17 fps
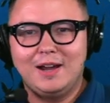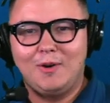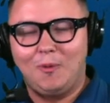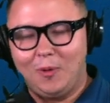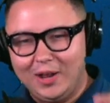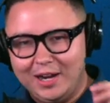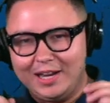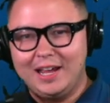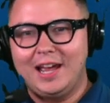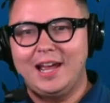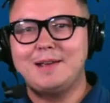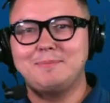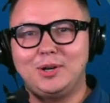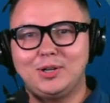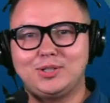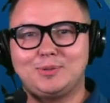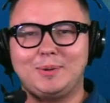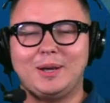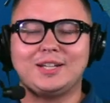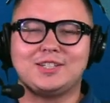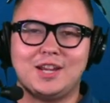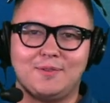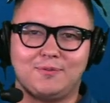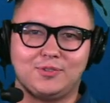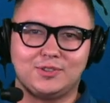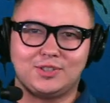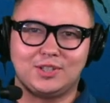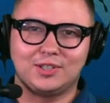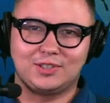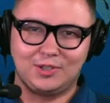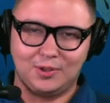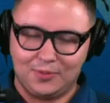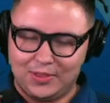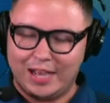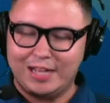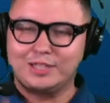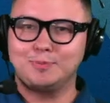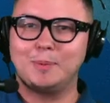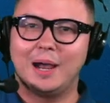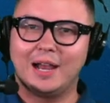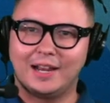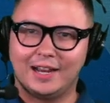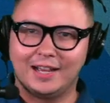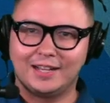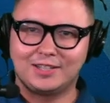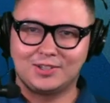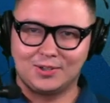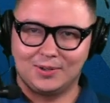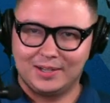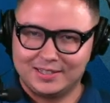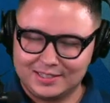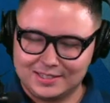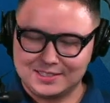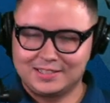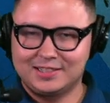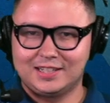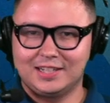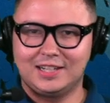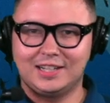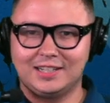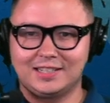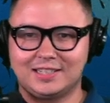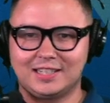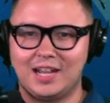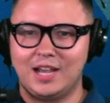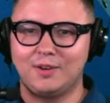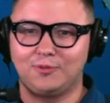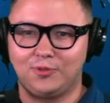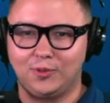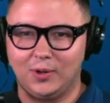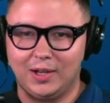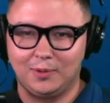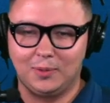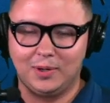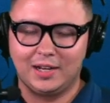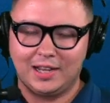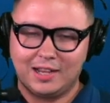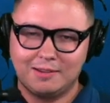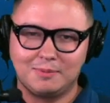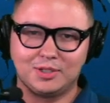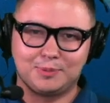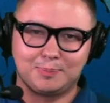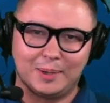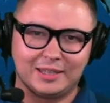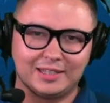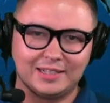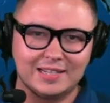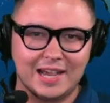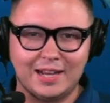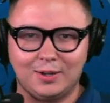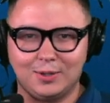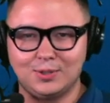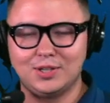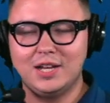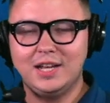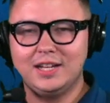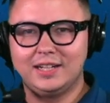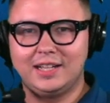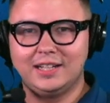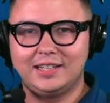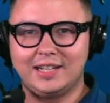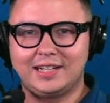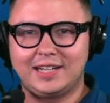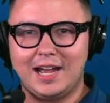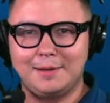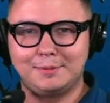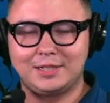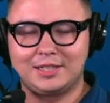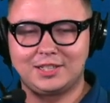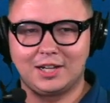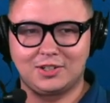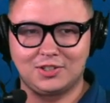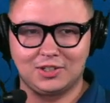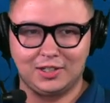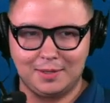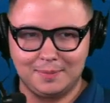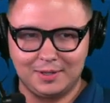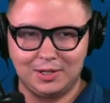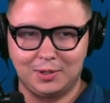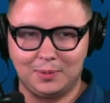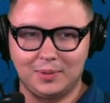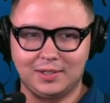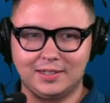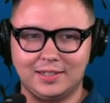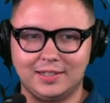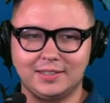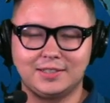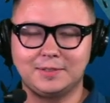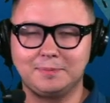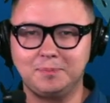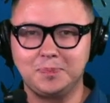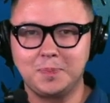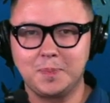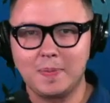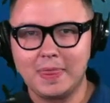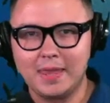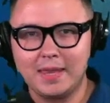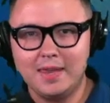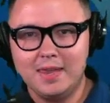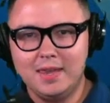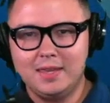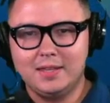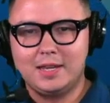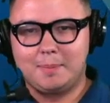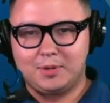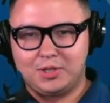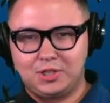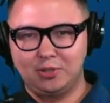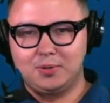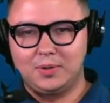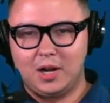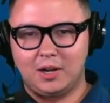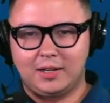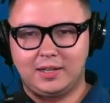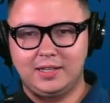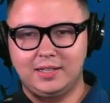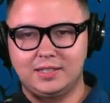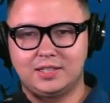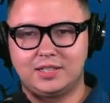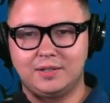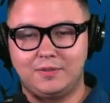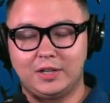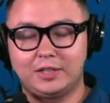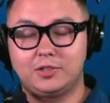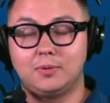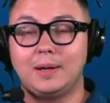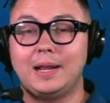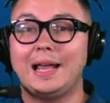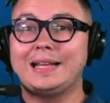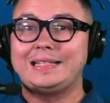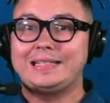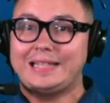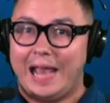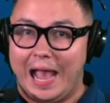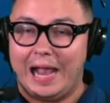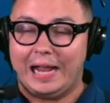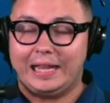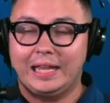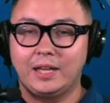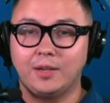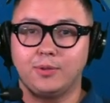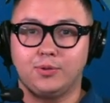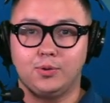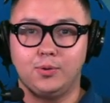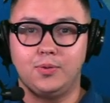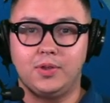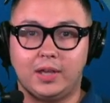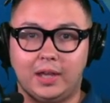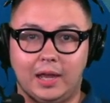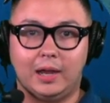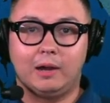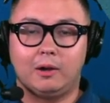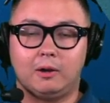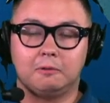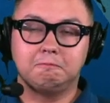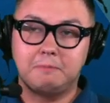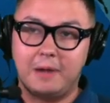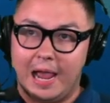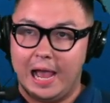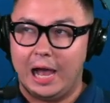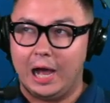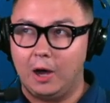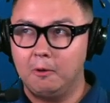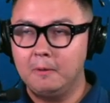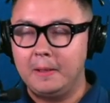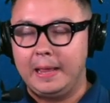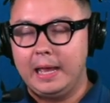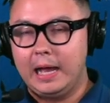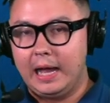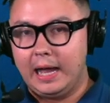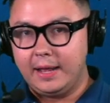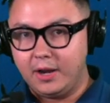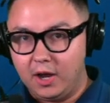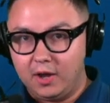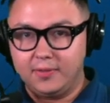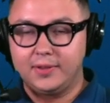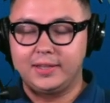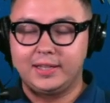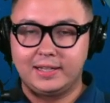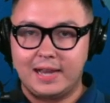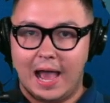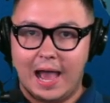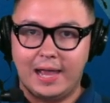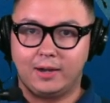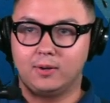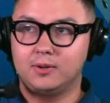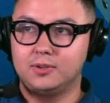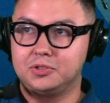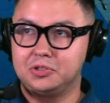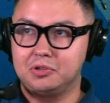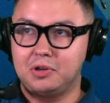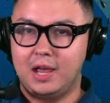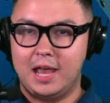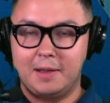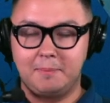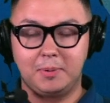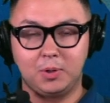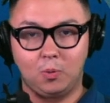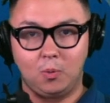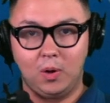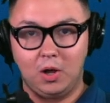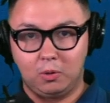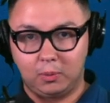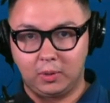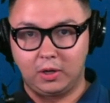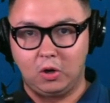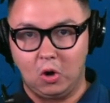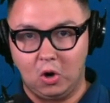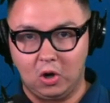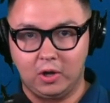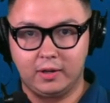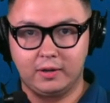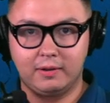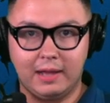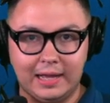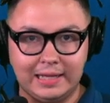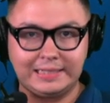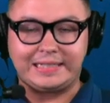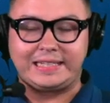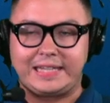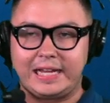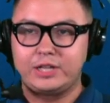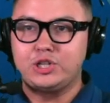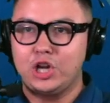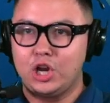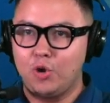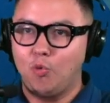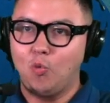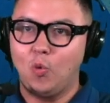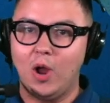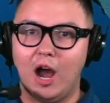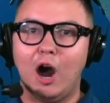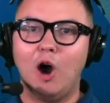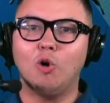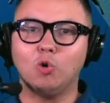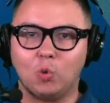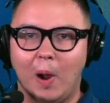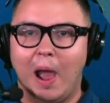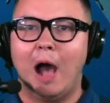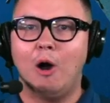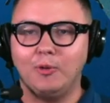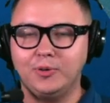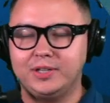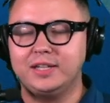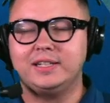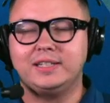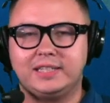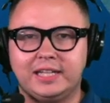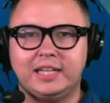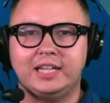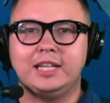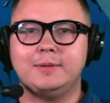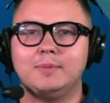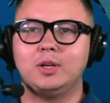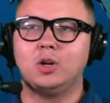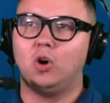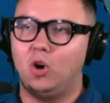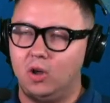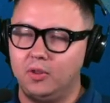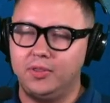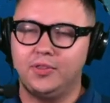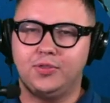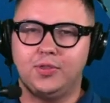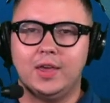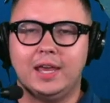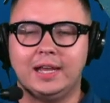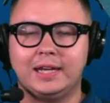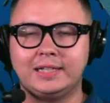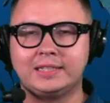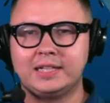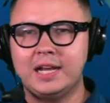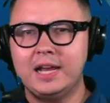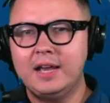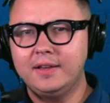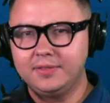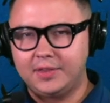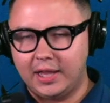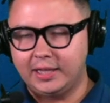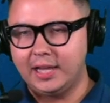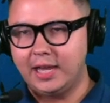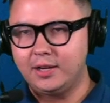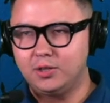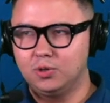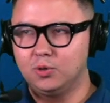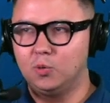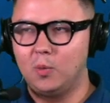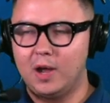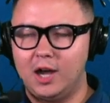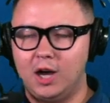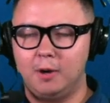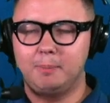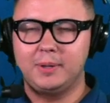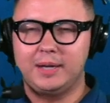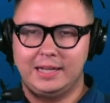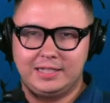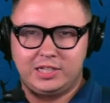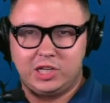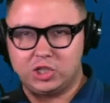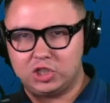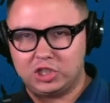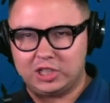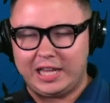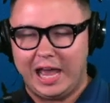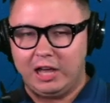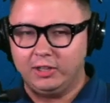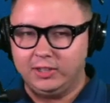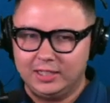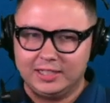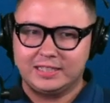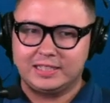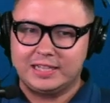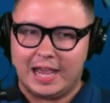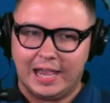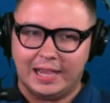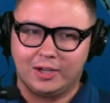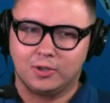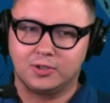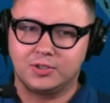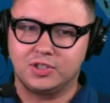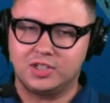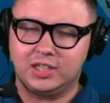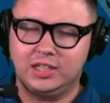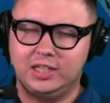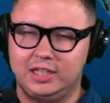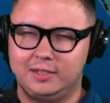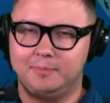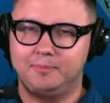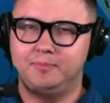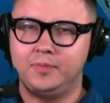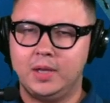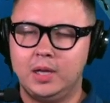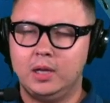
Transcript: What do you hate most about San Francisco? That's my answer. It's the city of San Fran. What do you hate most about the Niners? Get in that comment section. Let me know what it is. Number two in our keys to victory, attacking through the air. Now, I know that the Niners have been well-regarded as such a well-rounded team and all the things that they do well. But as you scout this Niners team,